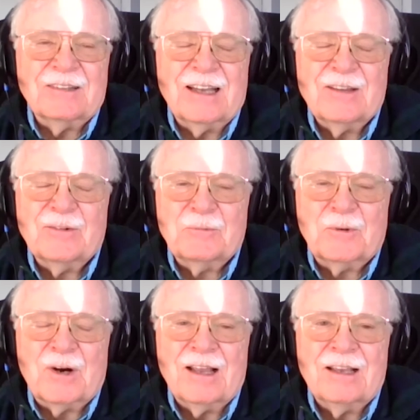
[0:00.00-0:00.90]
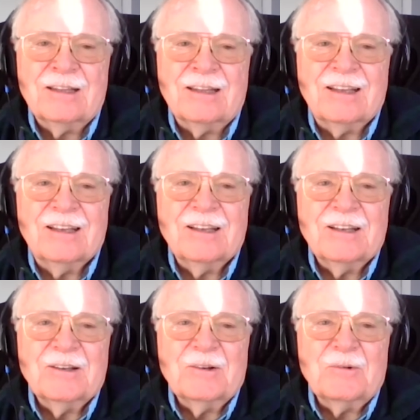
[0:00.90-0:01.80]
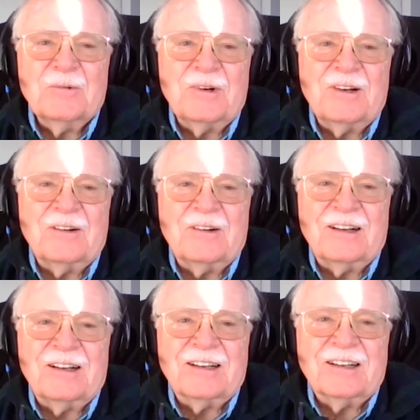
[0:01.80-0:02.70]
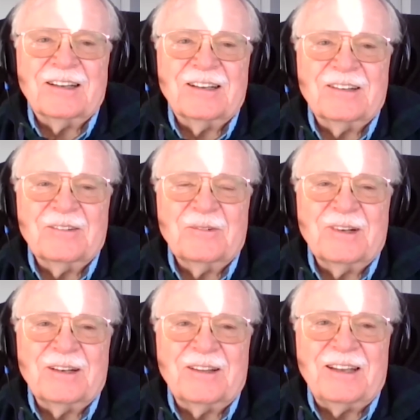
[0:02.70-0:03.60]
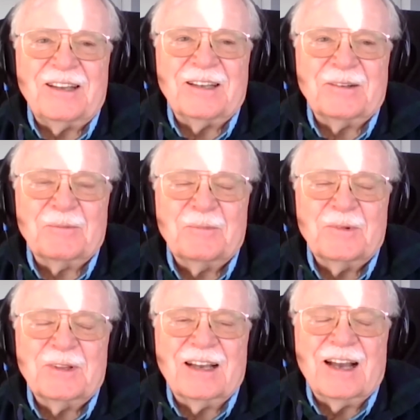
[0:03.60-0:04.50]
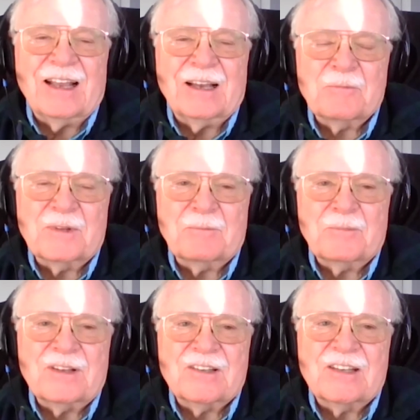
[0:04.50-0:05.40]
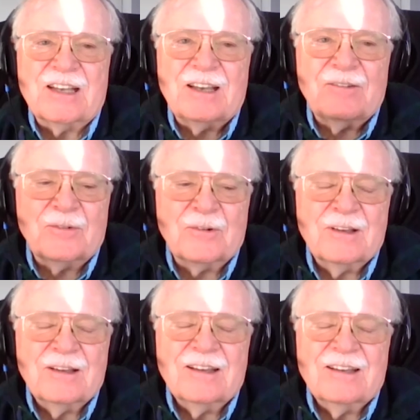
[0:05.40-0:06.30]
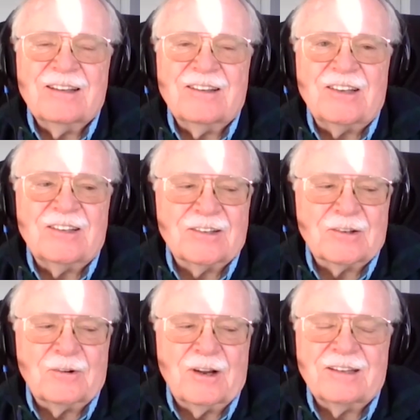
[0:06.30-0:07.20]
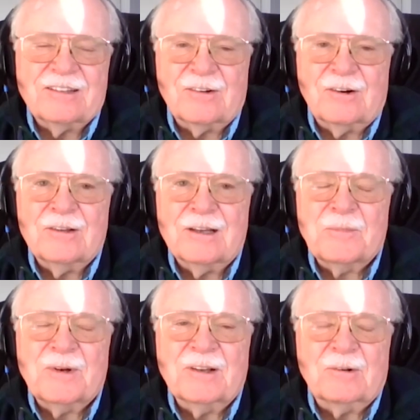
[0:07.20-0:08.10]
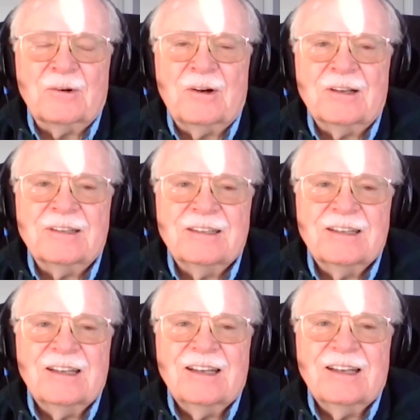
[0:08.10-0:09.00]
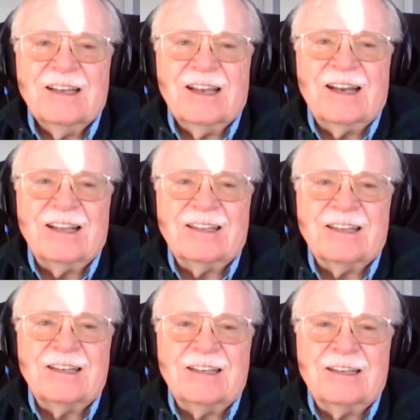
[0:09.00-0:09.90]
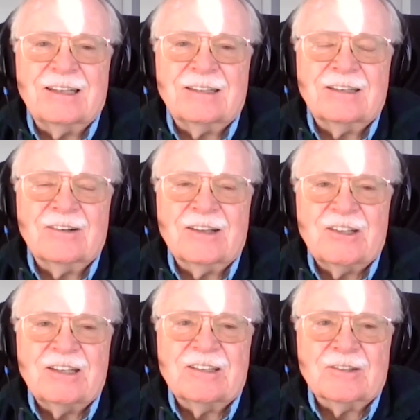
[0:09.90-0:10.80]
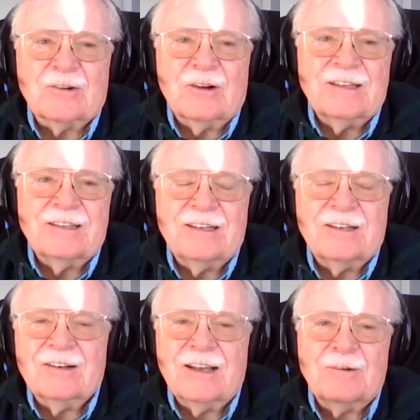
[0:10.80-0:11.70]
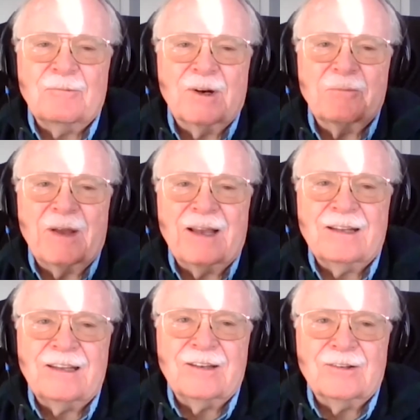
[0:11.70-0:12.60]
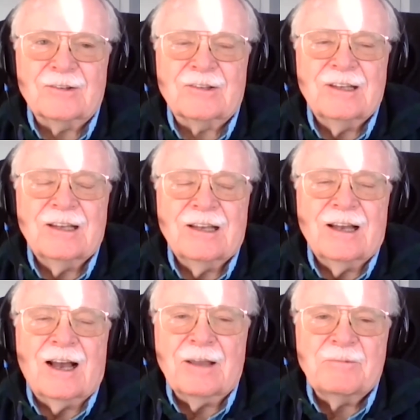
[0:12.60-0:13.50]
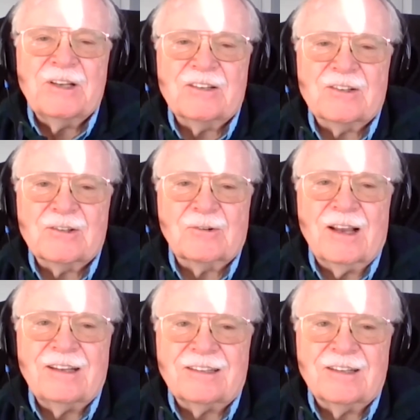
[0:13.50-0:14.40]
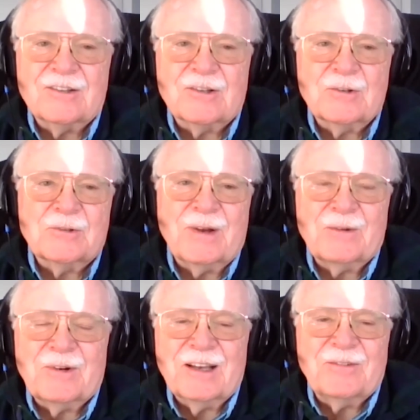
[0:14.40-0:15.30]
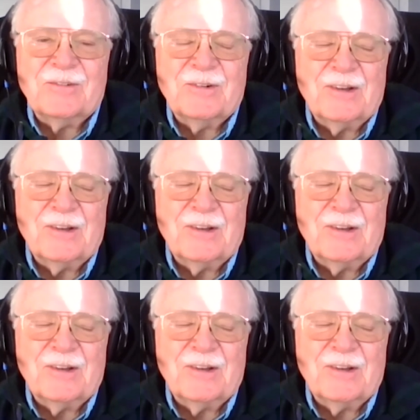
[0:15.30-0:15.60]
Life of Brian where the guy comes up to save Jesus Christ? They're all up on the cross, and he said, is there a Jesus Christ here? And one man yells, I'm Jesus Christ, and so's my wife.